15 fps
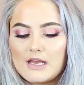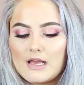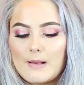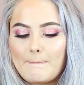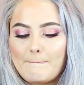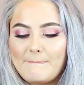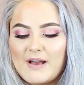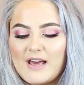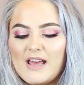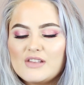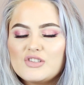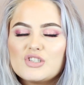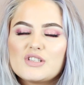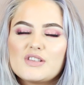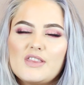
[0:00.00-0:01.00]
but I
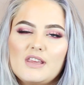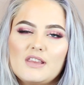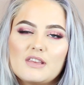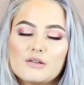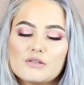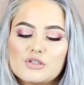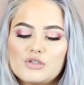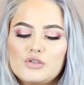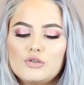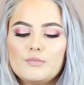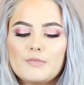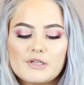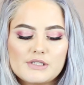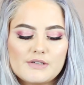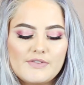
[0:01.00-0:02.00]
just think there's too
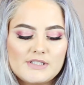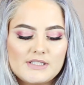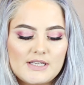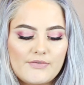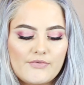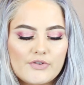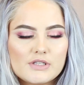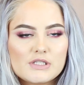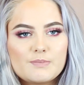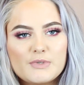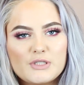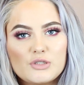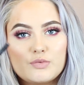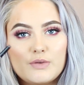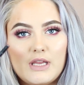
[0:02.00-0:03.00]
much of a difference
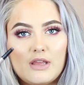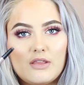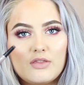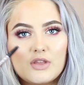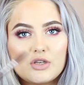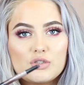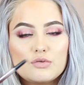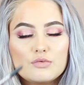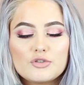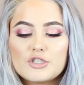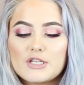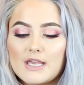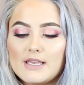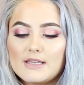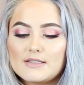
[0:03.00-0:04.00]
between the two
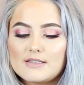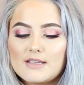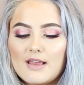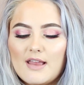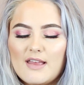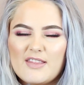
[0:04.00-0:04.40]
shades